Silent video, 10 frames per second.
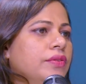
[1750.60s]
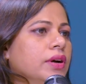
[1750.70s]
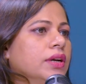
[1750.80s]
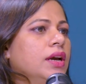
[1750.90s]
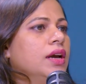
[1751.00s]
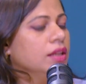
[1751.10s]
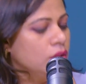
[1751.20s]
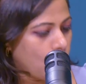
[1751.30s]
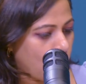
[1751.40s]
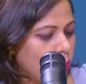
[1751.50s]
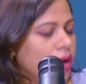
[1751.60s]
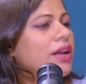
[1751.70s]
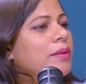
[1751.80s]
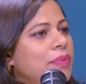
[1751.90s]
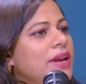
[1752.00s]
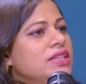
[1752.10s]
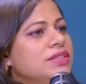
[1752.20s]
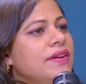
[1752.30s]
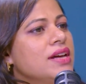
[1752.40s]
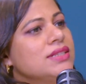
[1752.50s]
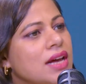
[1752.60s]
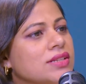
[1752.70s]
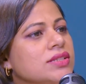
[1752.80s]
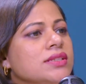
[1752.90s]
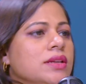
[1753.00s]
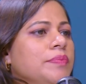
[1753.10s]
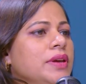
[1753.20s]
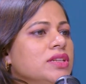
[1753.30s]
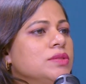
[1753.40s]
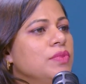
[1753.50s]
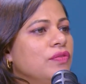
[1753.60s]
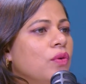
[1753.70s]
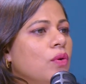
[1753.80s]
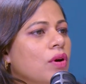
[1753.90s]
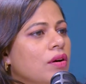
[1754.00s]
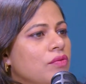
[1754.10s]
work. The only place where success appears before